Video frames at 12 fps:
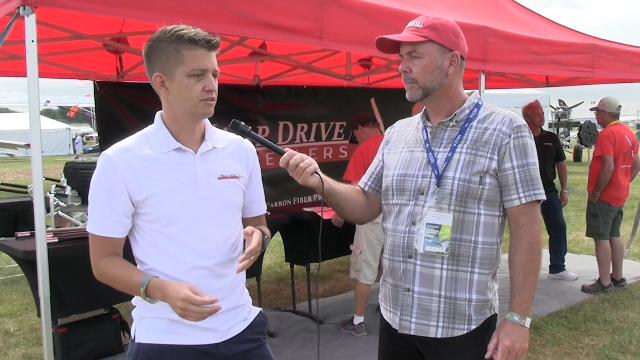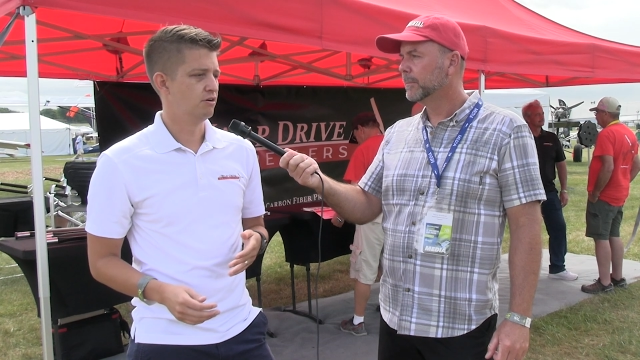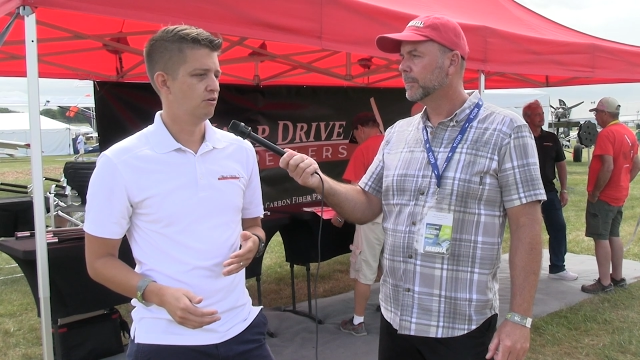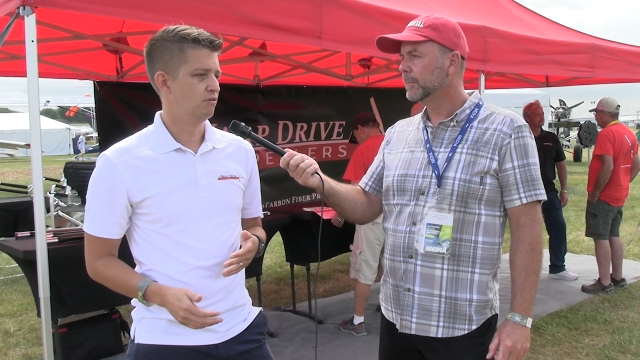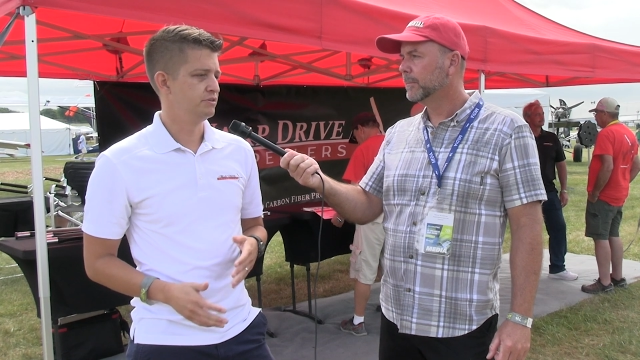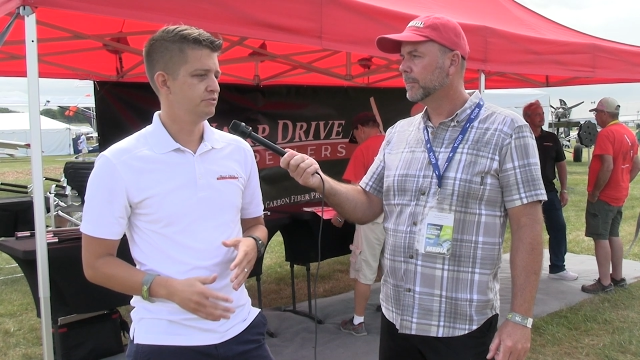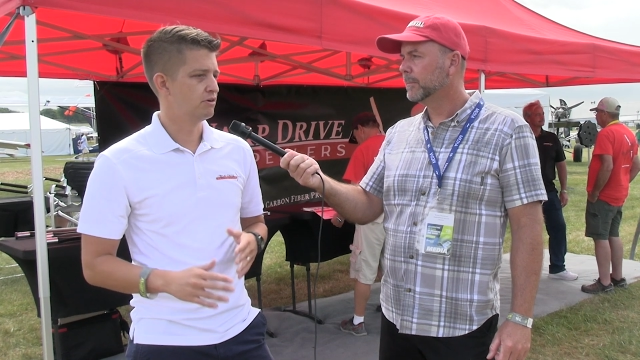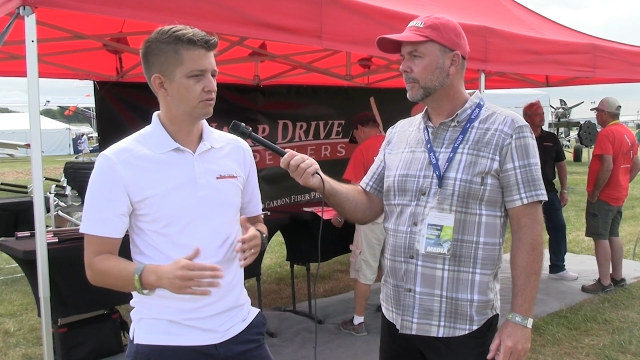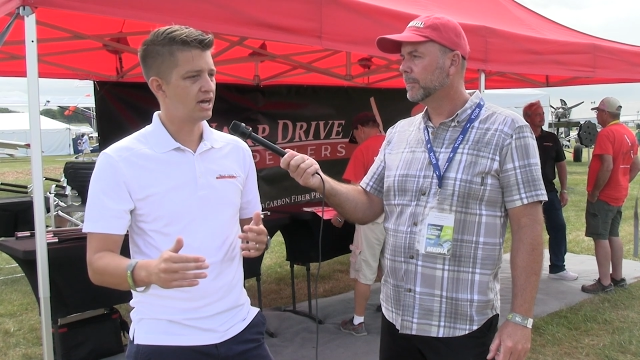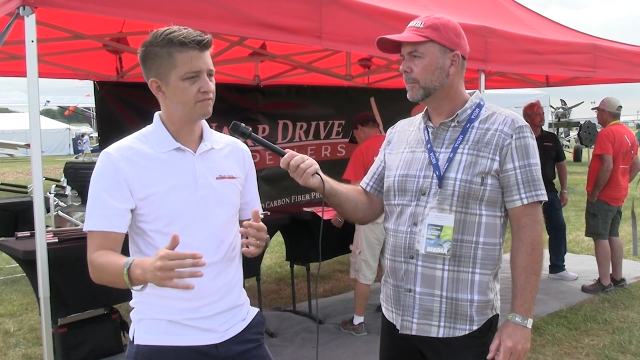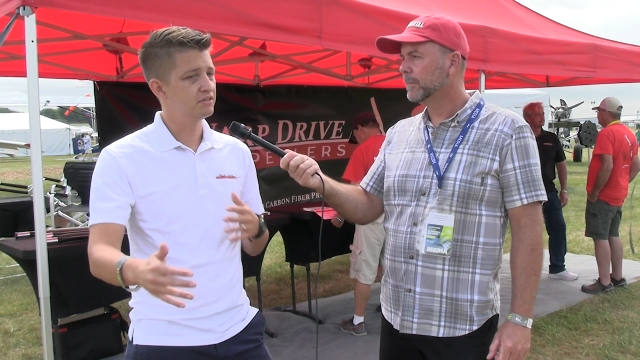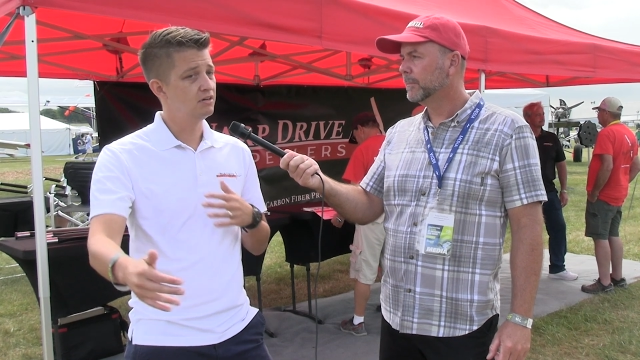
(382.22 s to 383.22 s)
Speaker 1: so you
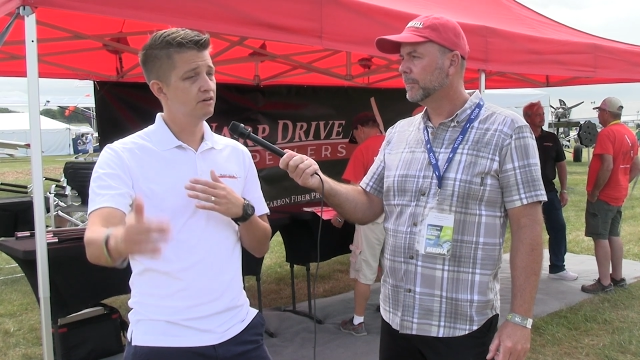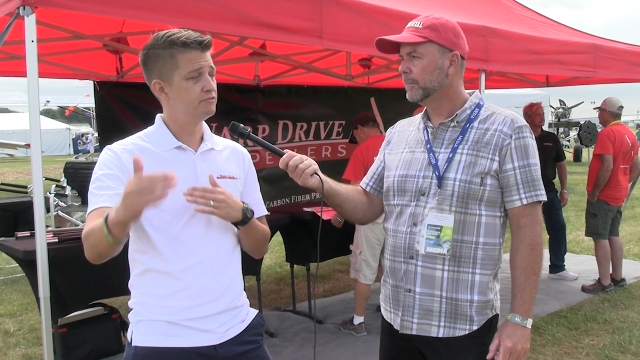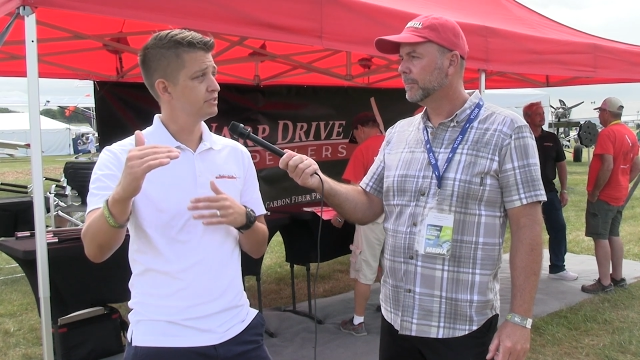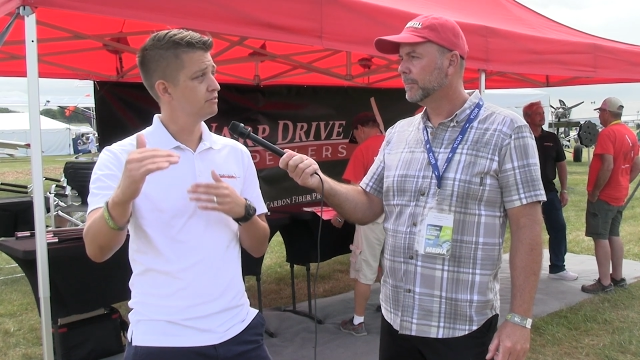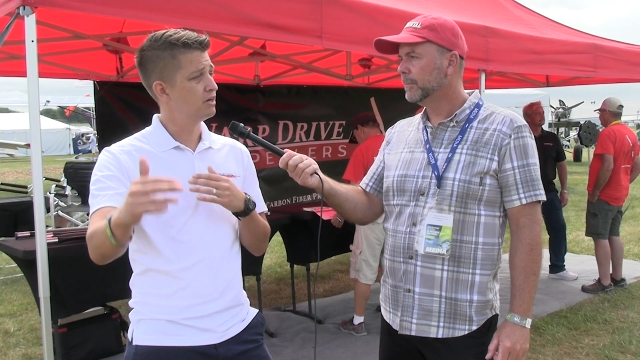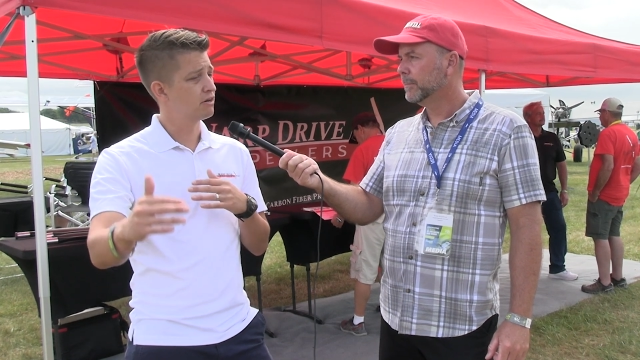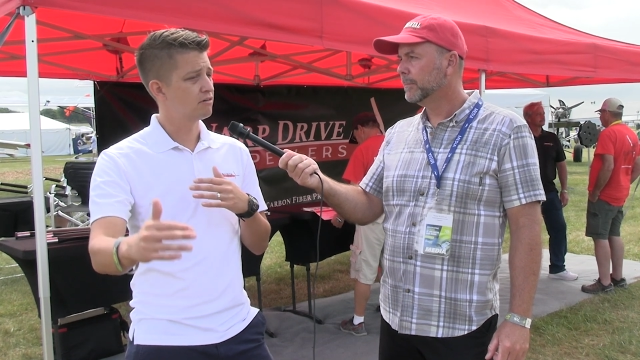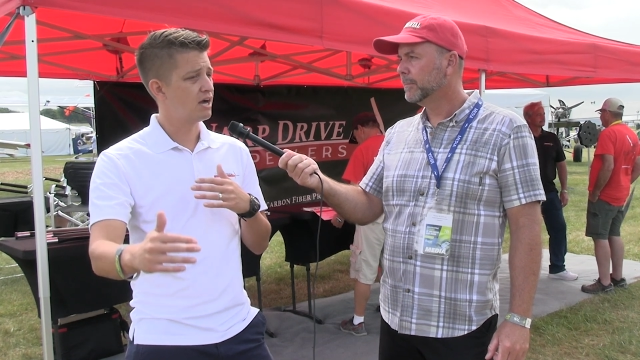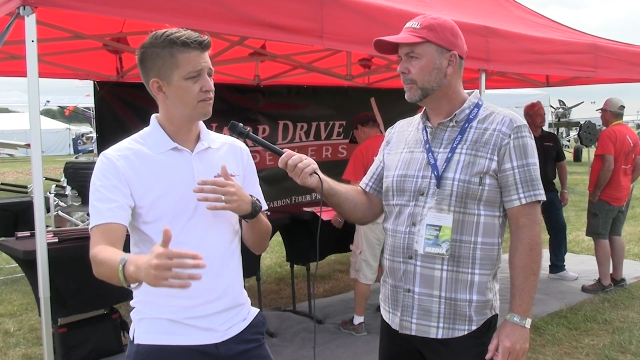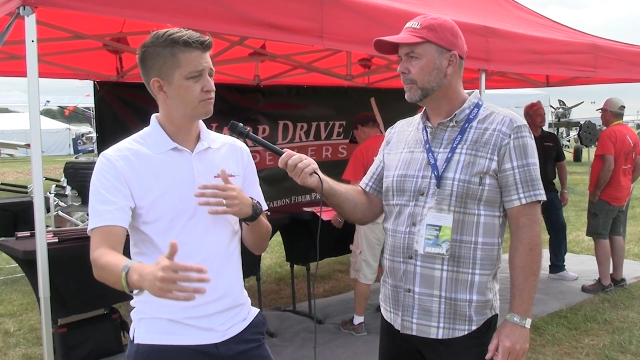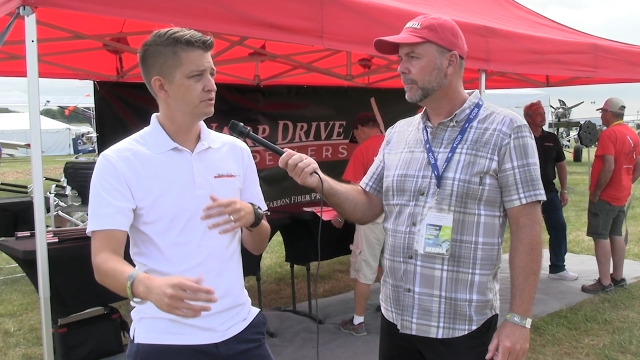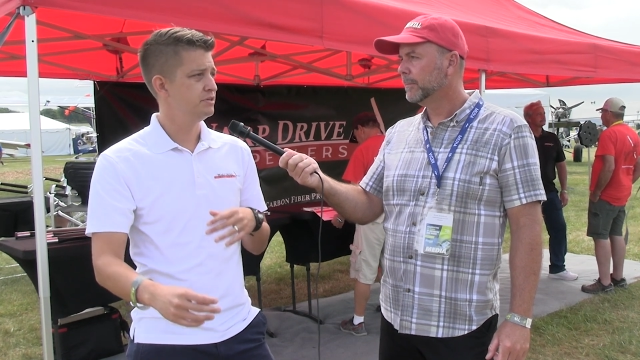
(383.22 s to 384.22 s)
don't have to level your
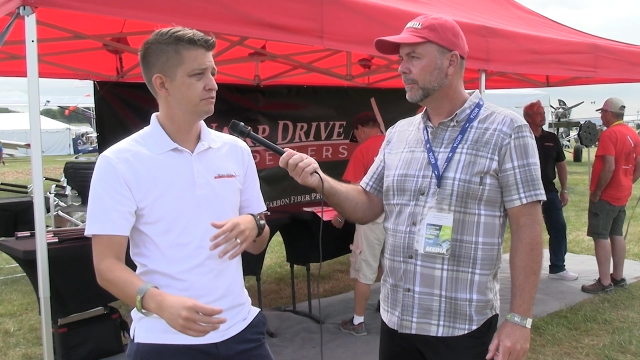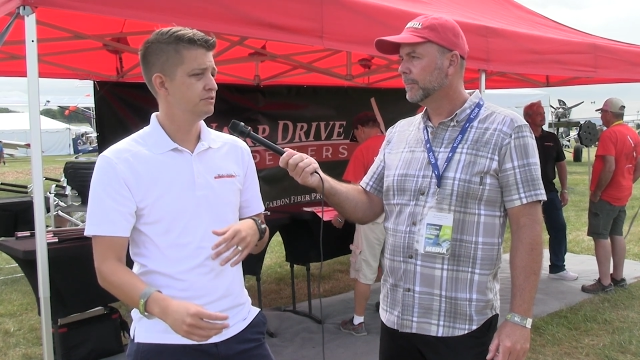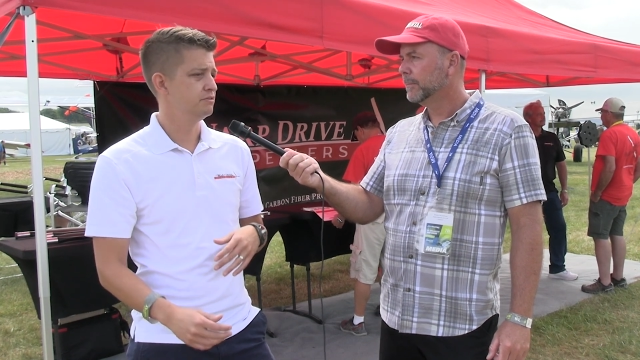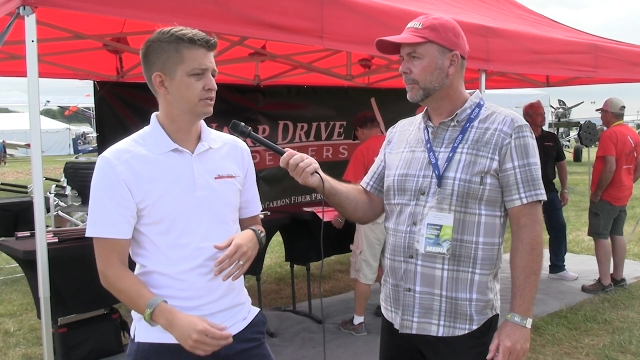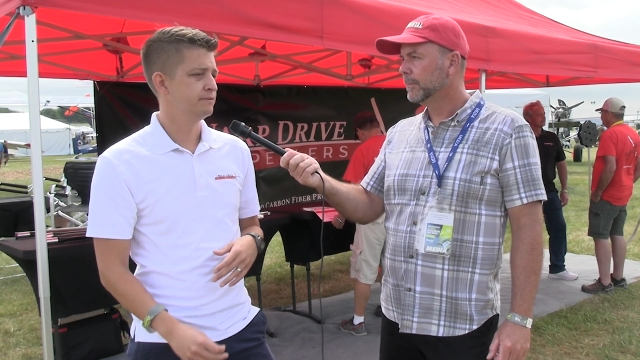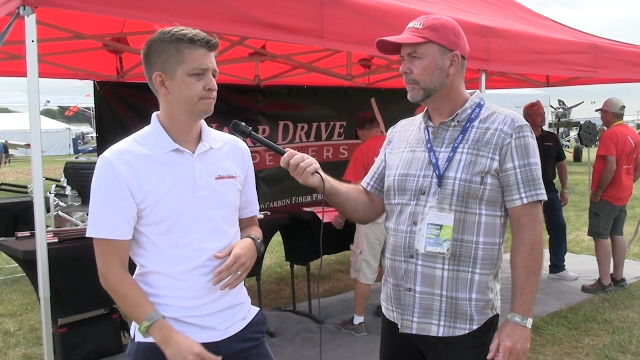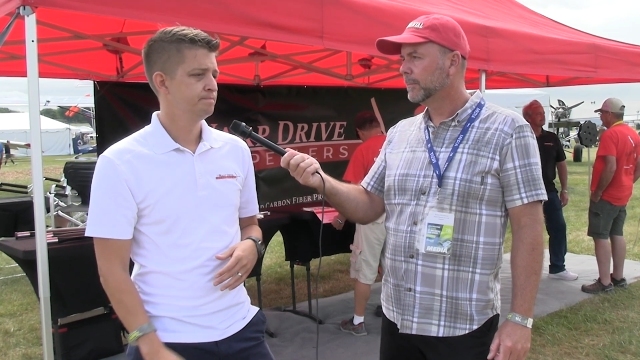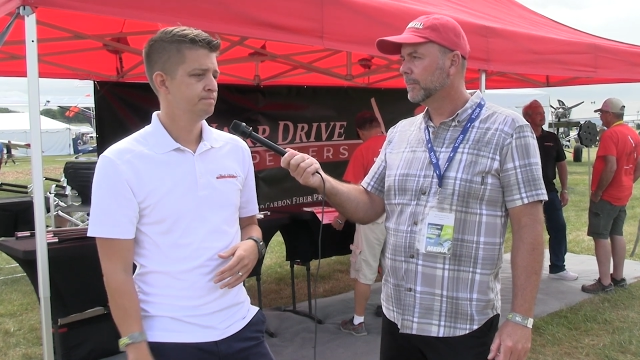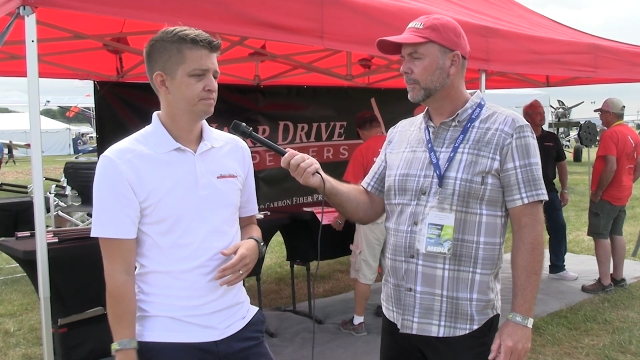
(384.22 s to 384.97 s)
aircraft when you do it.